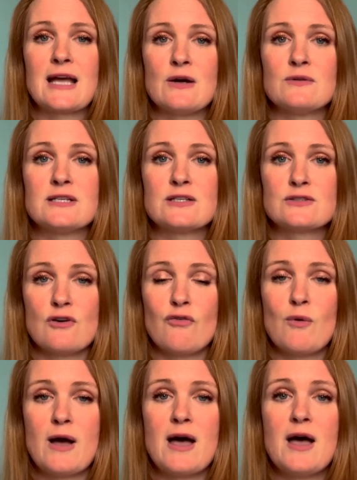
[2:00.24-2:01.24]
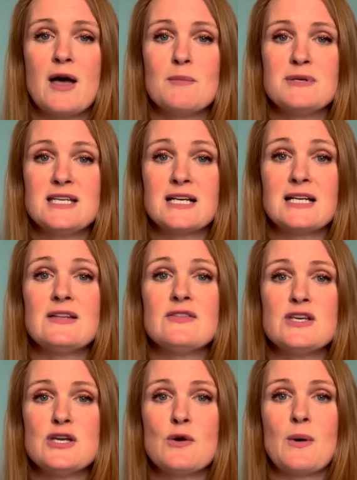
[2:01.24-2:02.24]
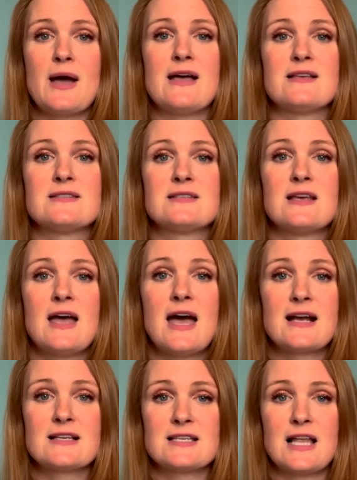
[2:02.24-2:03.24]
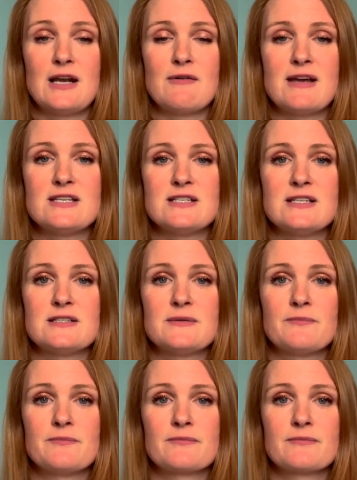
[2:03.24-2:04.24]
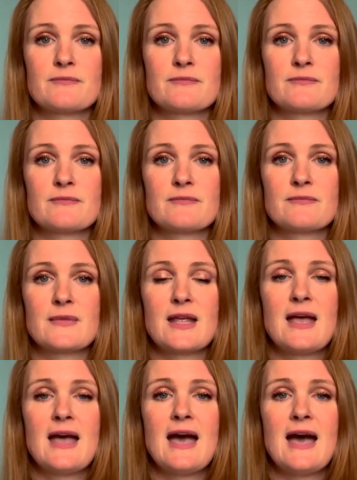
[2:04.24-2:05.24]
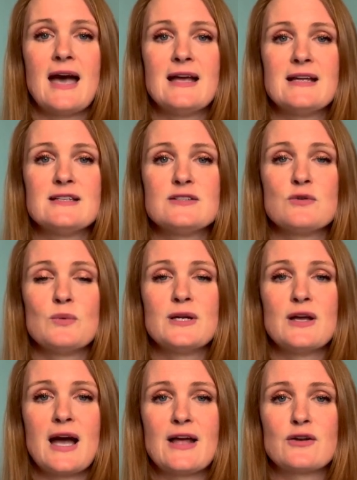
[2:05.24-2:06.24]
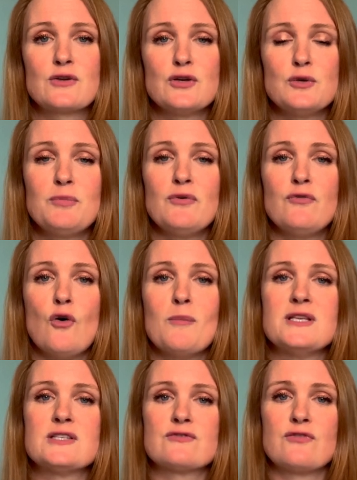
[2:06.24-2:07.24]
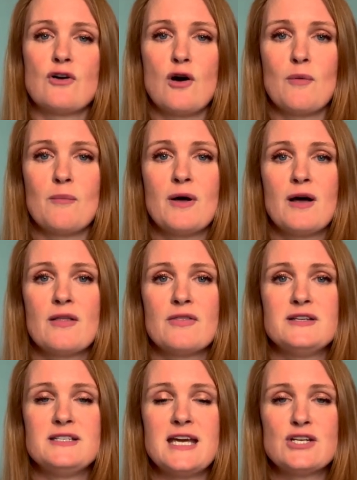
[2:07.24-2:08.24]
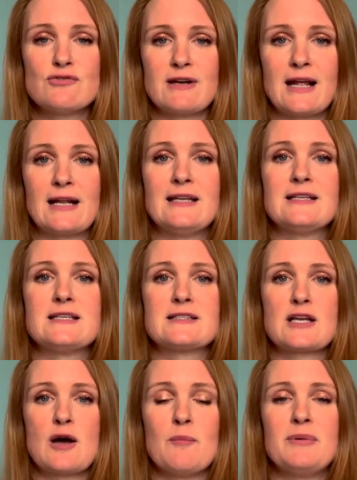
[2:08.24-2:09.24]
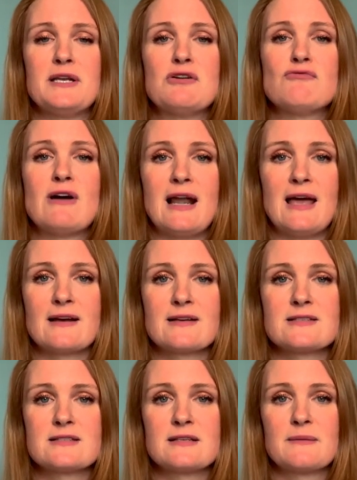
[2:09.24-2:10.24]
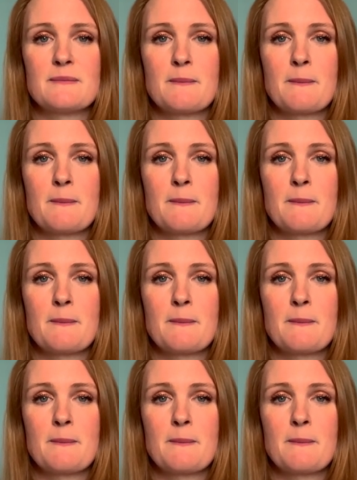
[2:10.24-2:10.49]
accounting software, particularly in the US, accelerated. And we had good performance from the data and analytics company RELX.